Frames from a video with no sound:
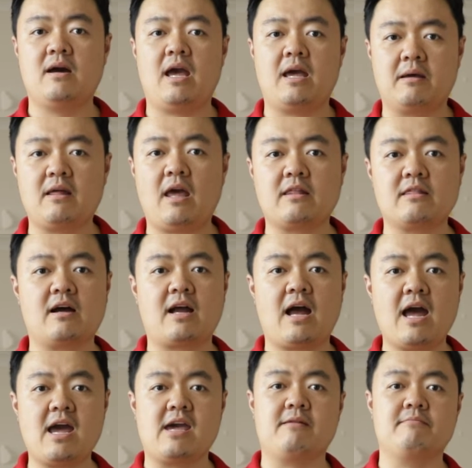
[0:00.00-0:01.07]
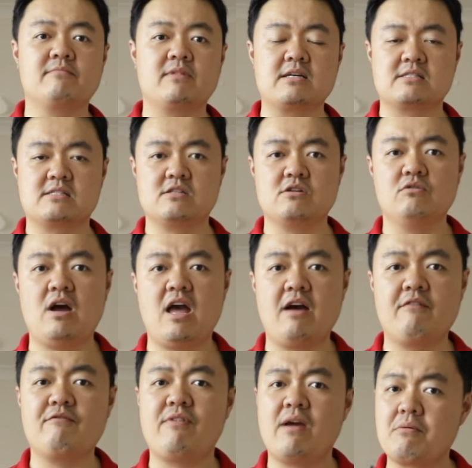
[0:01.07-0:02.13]
in the game, they still
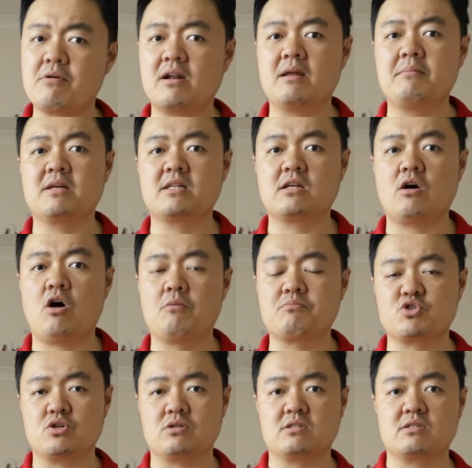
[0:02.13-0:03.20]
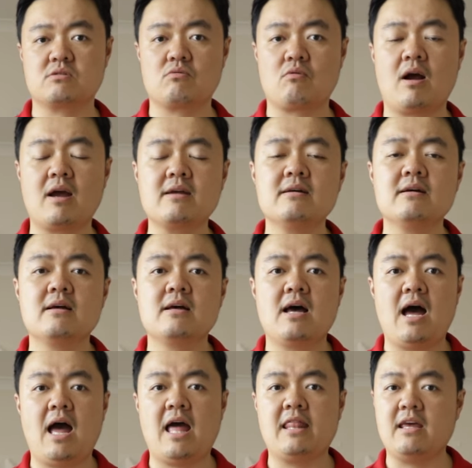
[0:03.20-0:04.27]
have very limited options, right?
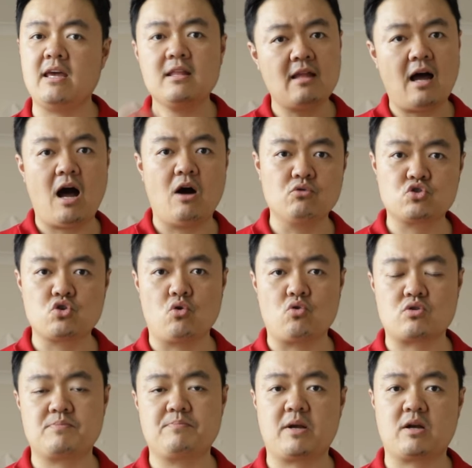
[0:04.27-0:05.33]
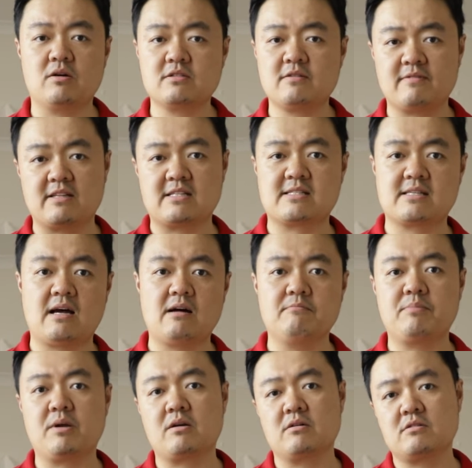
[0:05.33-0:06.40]
And in the outdoors, because of the sun,
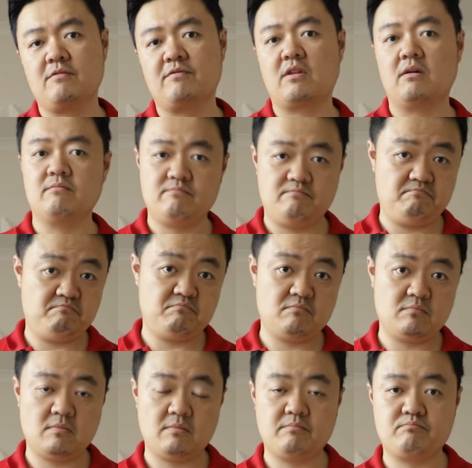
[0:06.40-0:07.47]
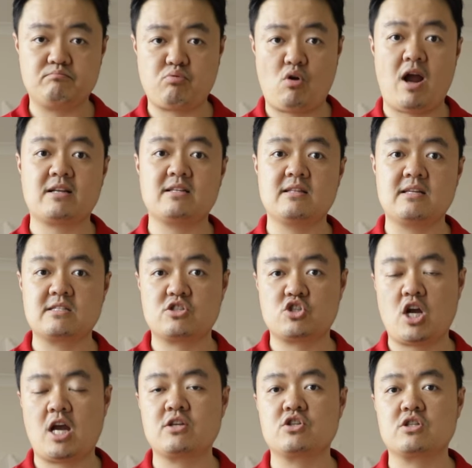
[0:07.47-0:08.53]
because of the brightness
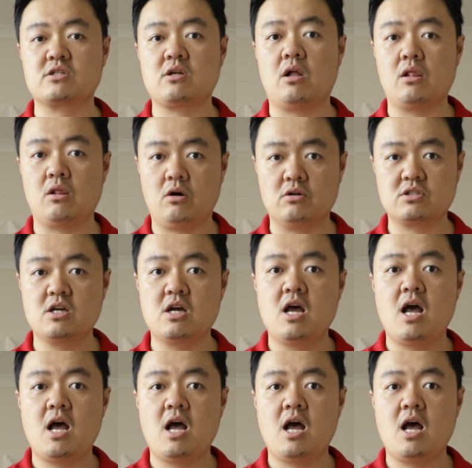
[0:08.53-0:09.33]
changes a lot,